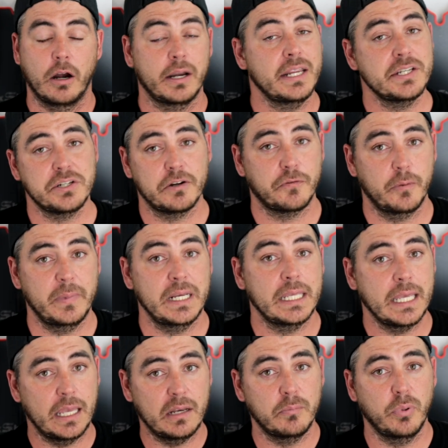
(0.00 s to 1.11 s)
are easier for me to
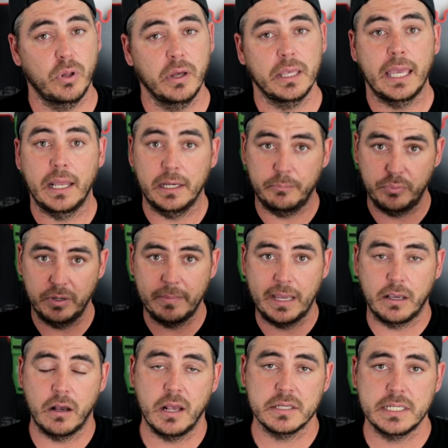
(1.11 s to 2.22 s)
get in bulk and bring
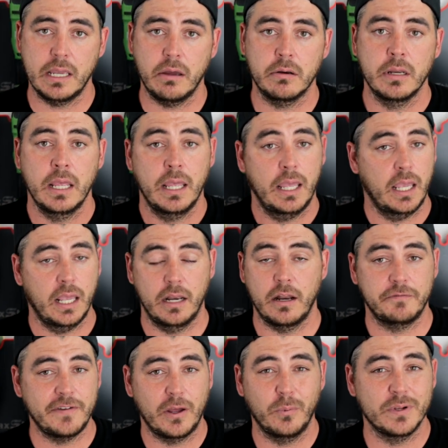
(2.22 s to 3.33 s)
my cost down, and
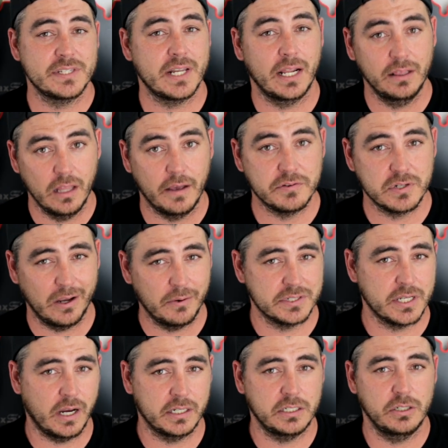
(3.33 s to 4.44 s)
I found ones that I love, so I
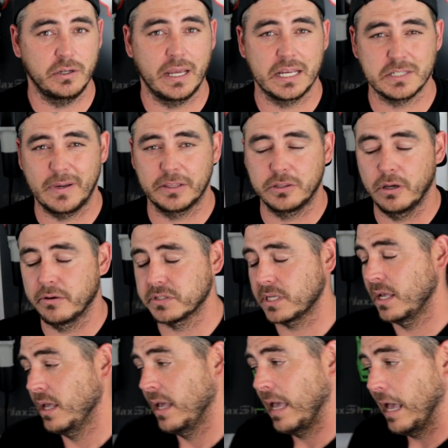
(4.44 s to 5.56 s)
always talk to you guys about those.
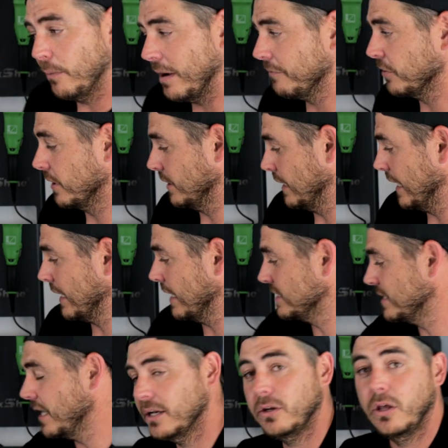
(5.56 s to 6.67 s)
However, like I
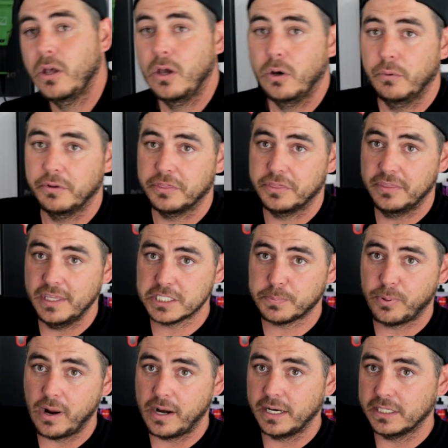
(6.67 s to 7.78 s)
said, with this
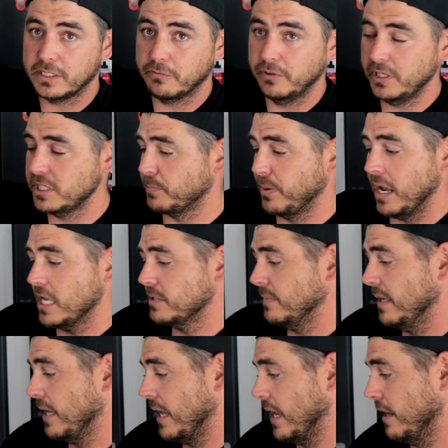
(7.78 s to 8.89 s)
product, it really surprised
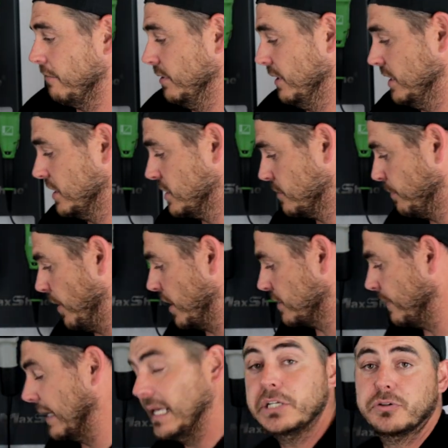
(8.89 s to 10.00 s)
me and it really sparked
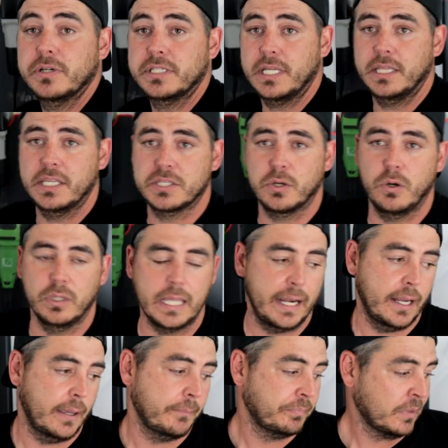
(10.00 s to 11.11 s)
my interest in this whole
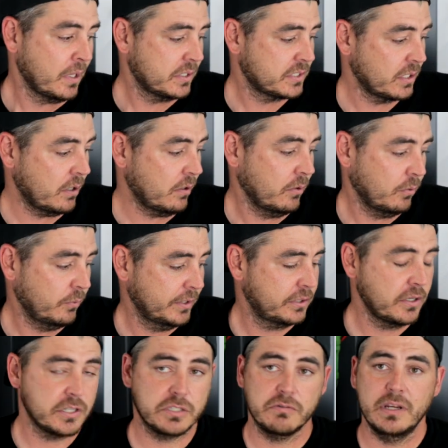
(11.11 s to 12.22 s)
lineup. So with
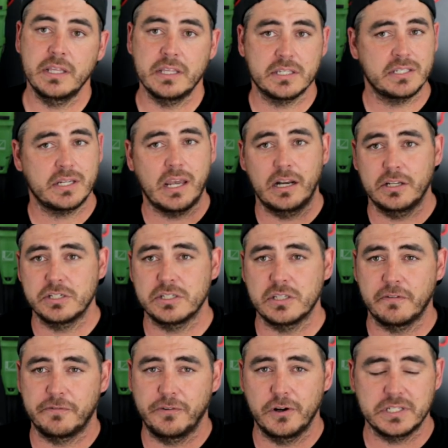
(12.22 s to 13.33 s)
those three, this is kind of just
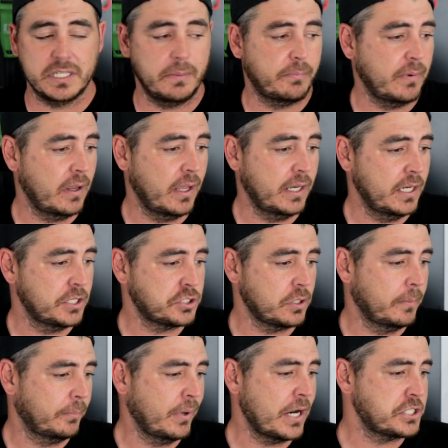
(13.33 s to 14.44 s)
the first
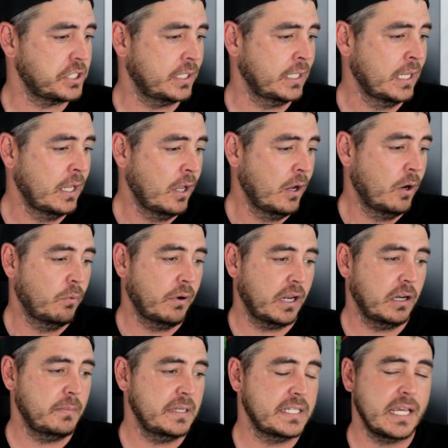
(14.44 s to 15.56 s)
initial impression. We're
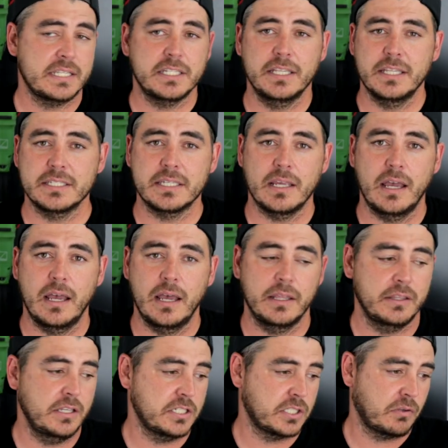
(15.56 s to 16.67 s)
gonna be testing this,
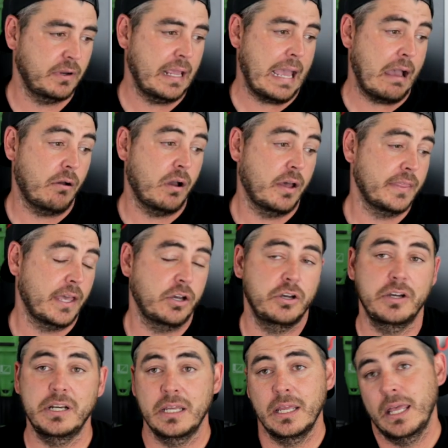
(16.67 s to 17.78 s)
these three out on the
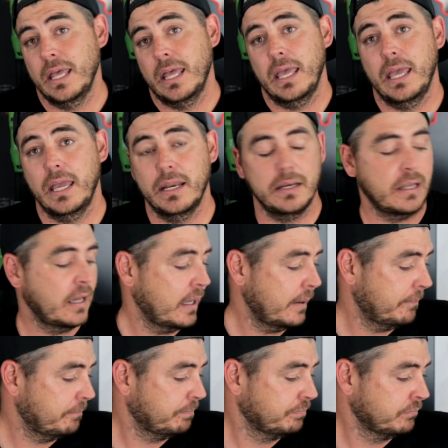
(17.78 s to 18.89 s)
hood. And
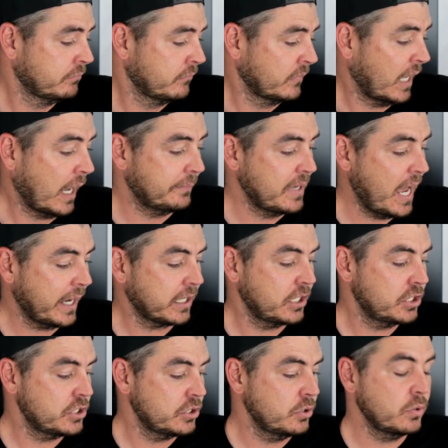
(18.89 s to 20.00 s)
I'm not
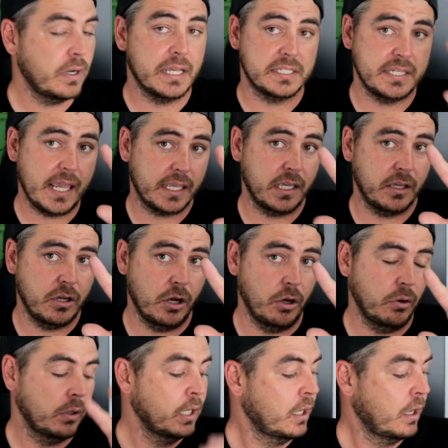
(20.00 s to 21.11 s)
gonna do a second
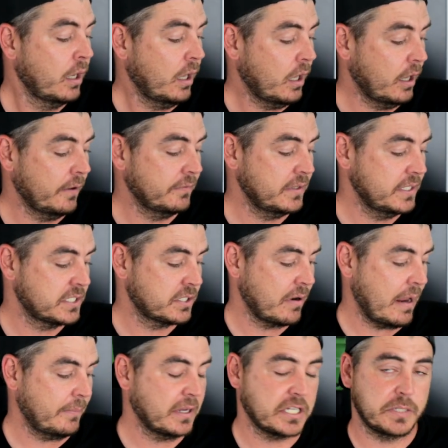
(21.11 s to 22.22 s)
coat of the
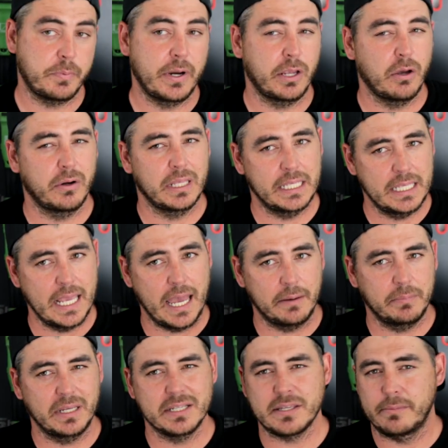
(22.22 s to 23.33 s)
ceramic spray coating
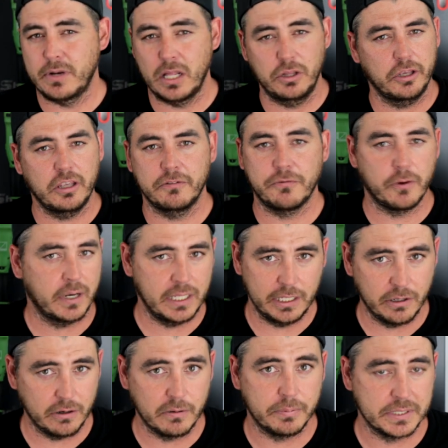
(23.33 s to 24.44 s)
yet, because I'm not looking for a
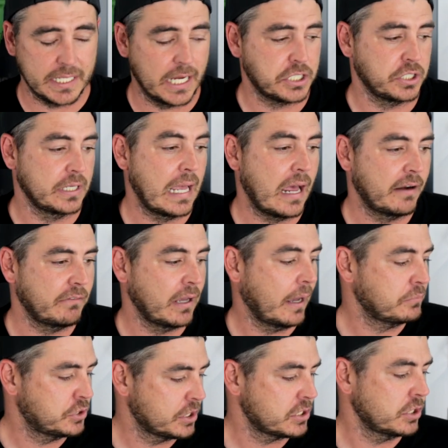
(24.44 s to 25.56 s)
year of protection out of it.
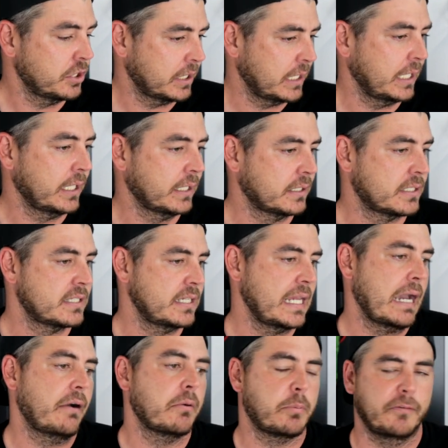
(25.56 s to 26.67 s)
I'm just looking to
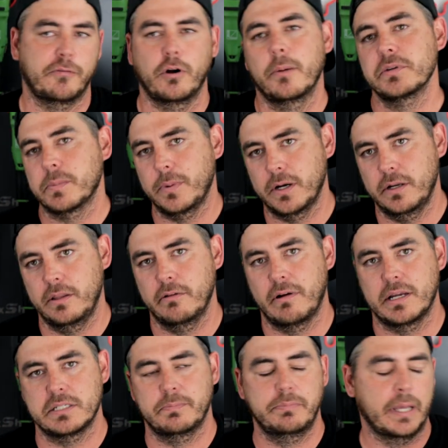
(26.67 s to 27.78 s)
see how it performs compared to the
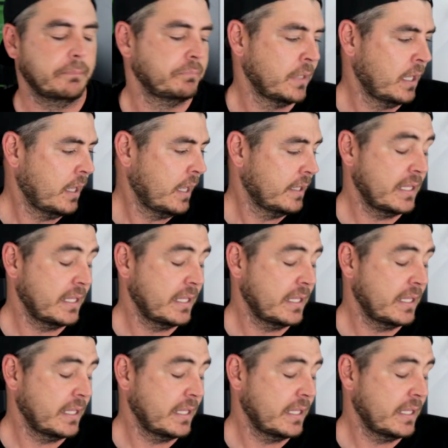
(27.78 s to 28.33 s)
rest. But